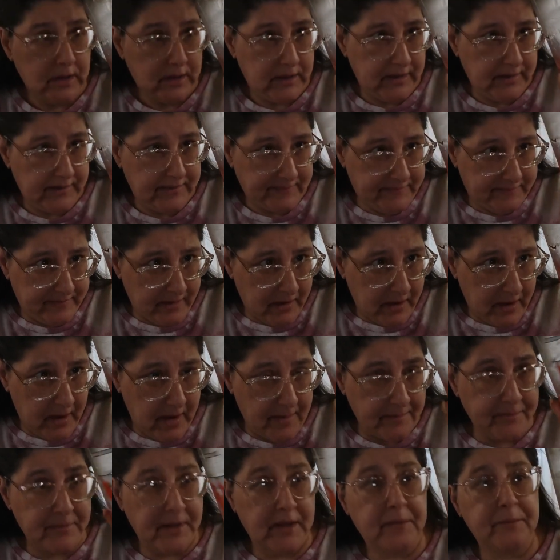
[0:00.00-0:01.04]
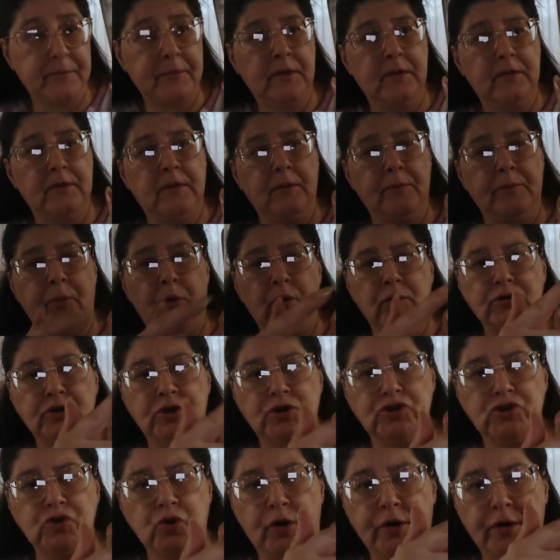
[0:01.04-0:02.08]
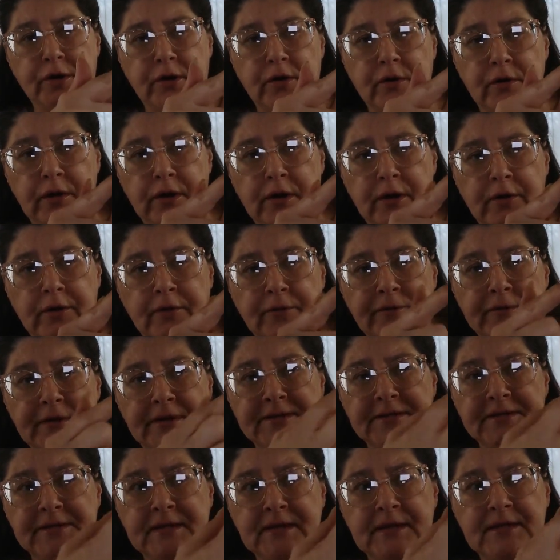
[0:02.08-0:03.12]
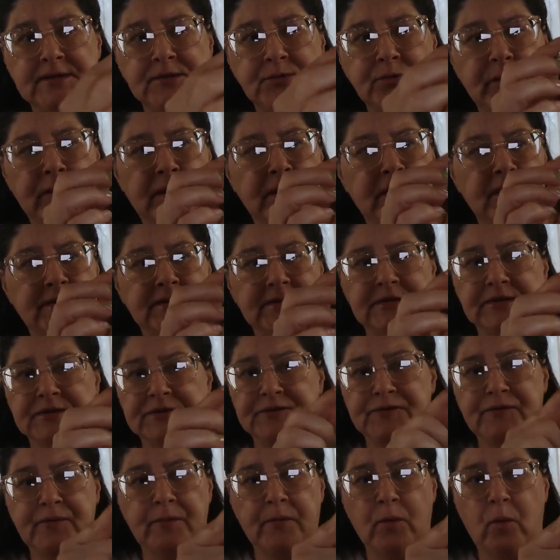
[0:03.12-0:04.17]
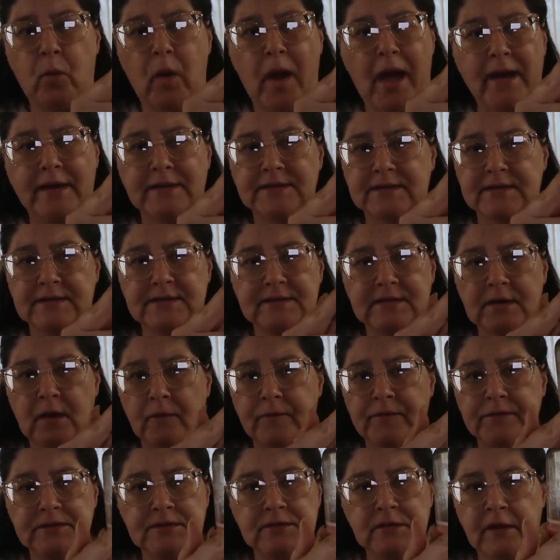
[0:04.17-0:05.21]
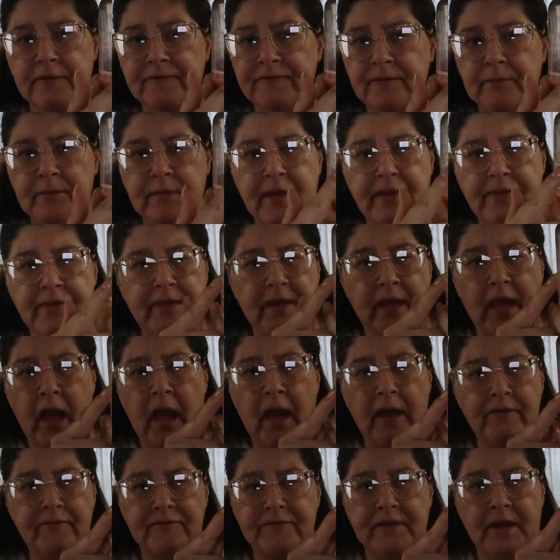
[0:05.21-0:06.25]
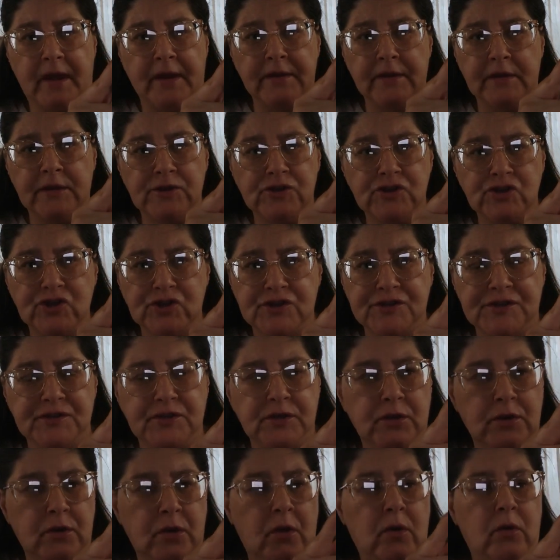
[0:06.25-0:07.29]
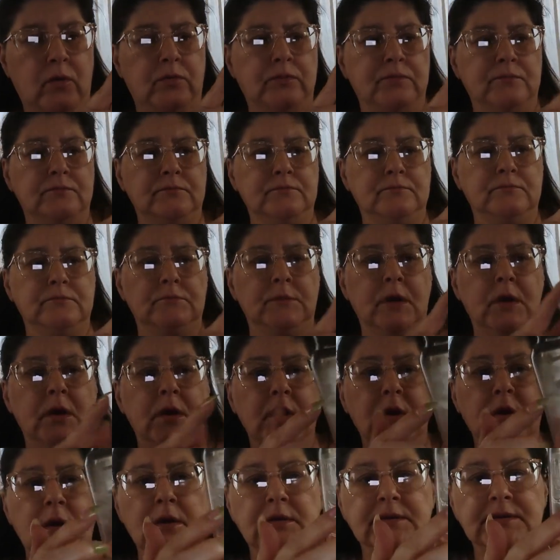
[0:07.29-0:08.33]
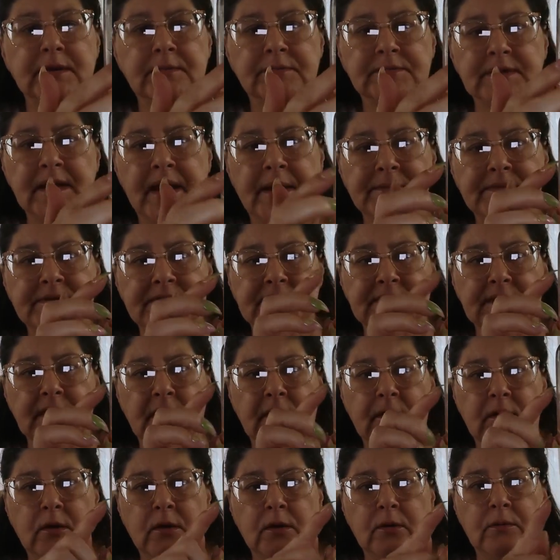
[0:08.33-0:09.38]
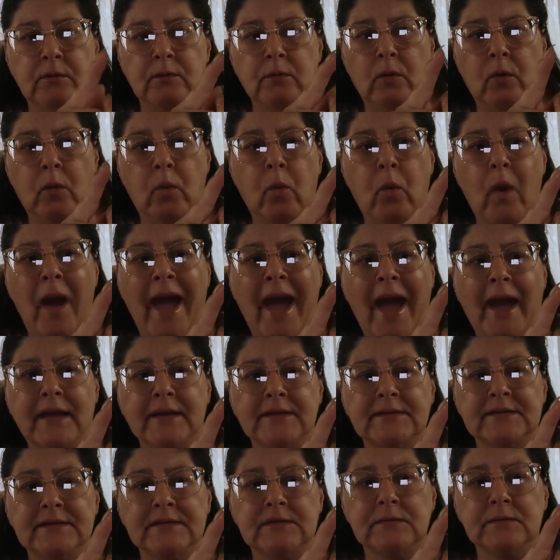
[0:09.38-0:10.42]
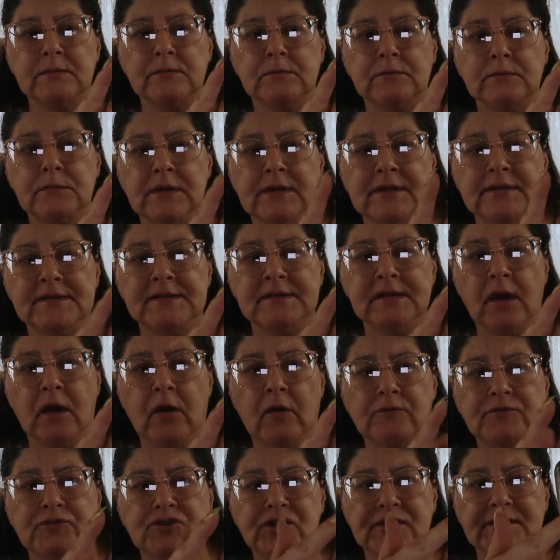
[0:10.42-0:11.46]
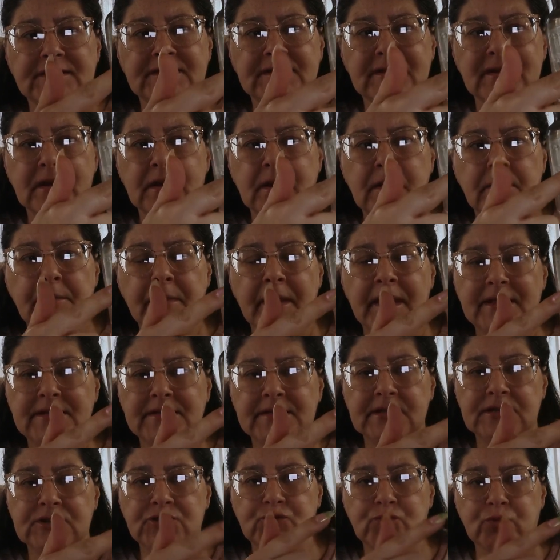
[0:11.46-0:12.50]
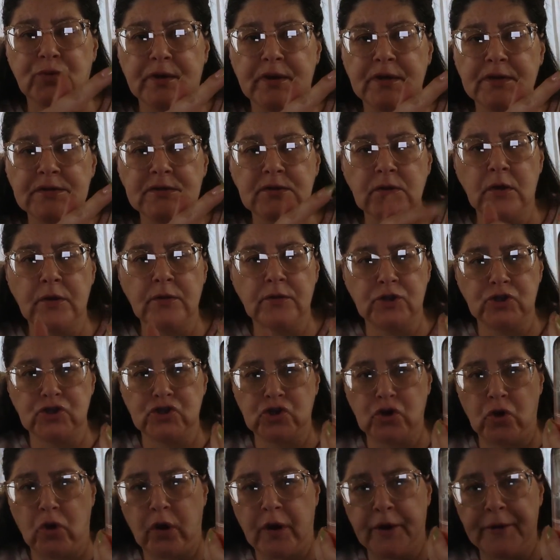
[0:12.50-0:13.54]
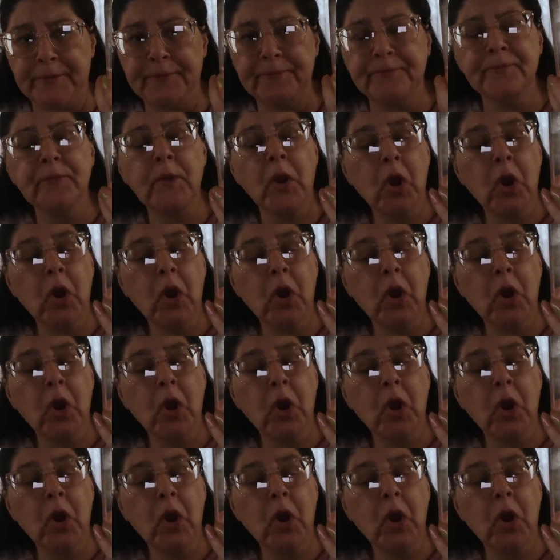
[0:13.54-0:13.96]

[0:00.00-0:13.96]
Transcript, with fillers: is, um, it, the, the jar here, this, these ringlets is from the wax itself. It's not from nothing I've done. It's just, you know, sometimes the wax itself just makes these rings on the jar.